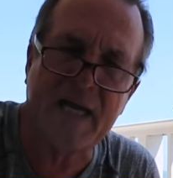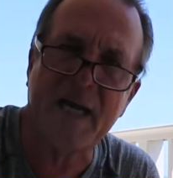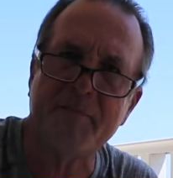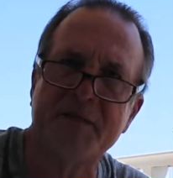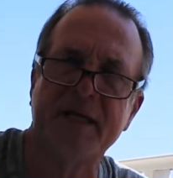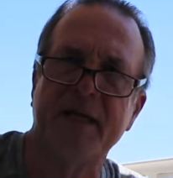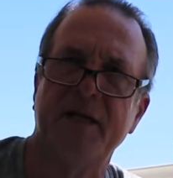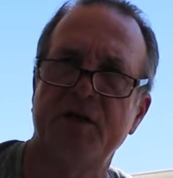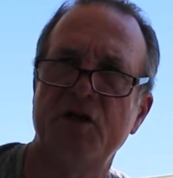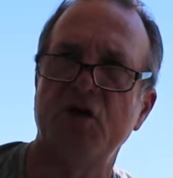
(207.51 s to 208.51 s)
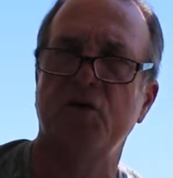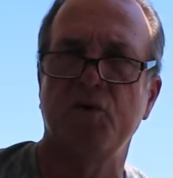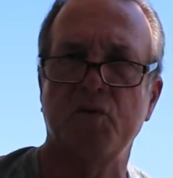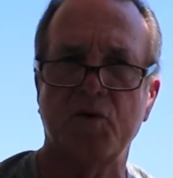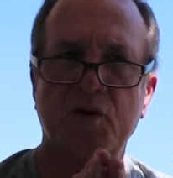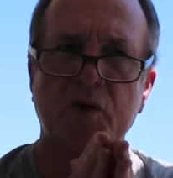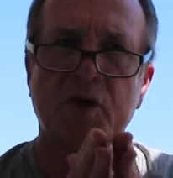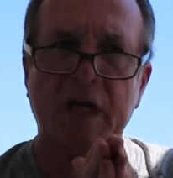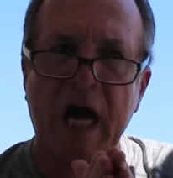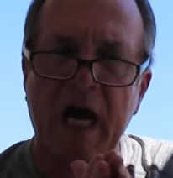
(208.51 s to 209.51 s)
I'm telling you,
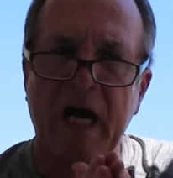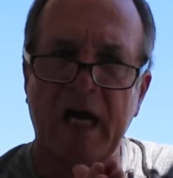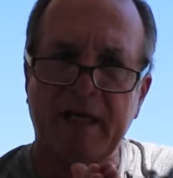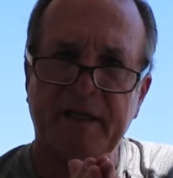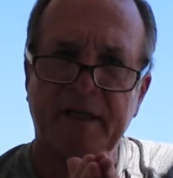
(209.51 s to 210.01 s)
God